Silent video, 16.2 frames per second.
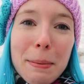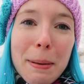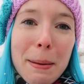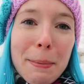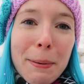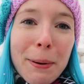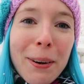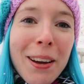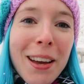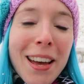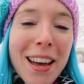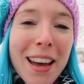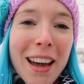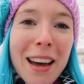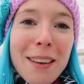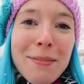people
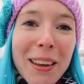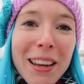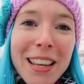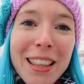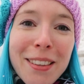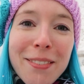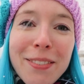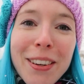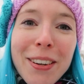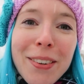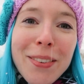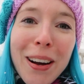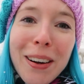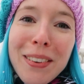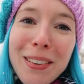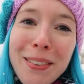and making them feel
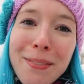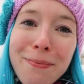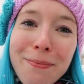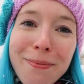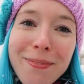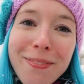welcome.